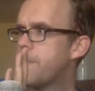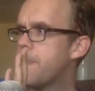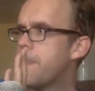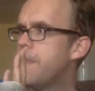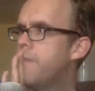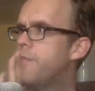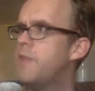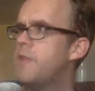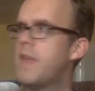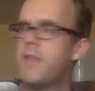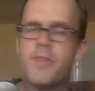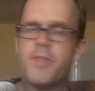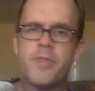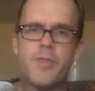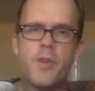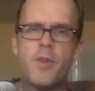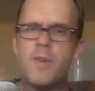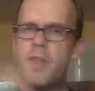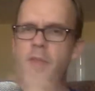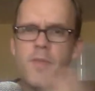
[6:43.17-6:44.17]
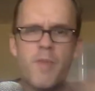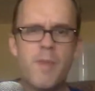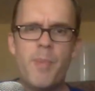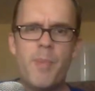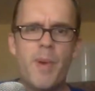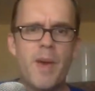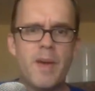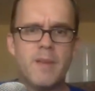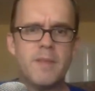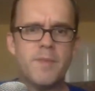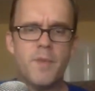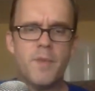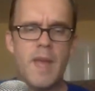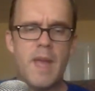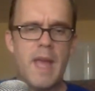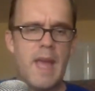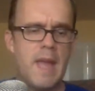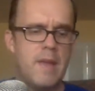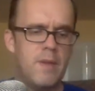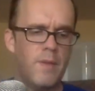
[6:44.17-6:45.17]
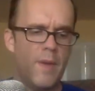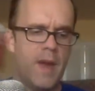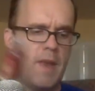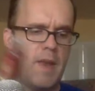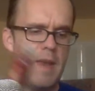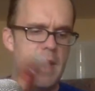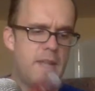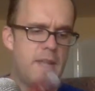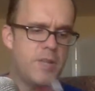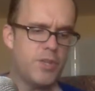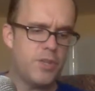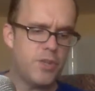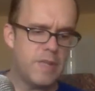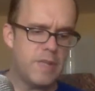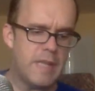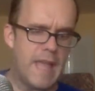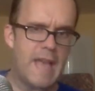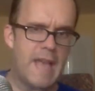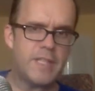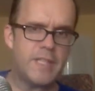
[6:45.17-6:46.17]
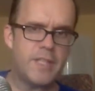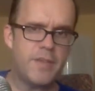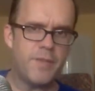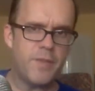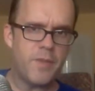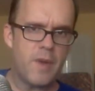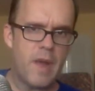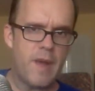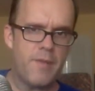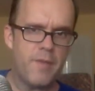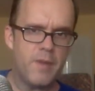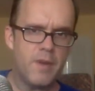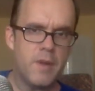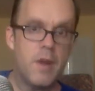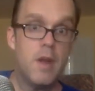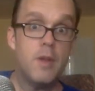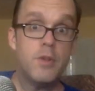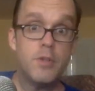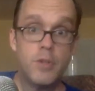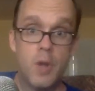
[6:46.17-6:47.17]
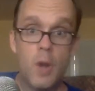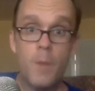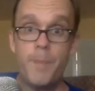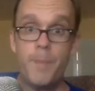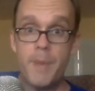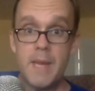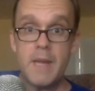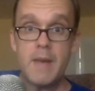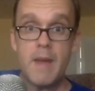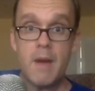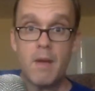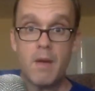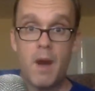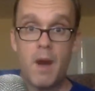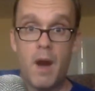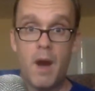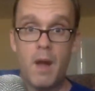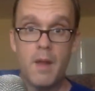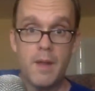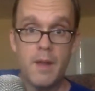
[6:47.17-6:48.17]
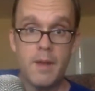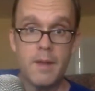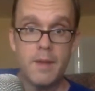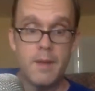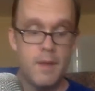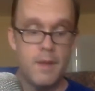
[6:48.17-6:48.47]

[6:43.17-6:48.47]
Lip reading: For like $33 for a handle, and it should last you forever. Don't be an alcoholic.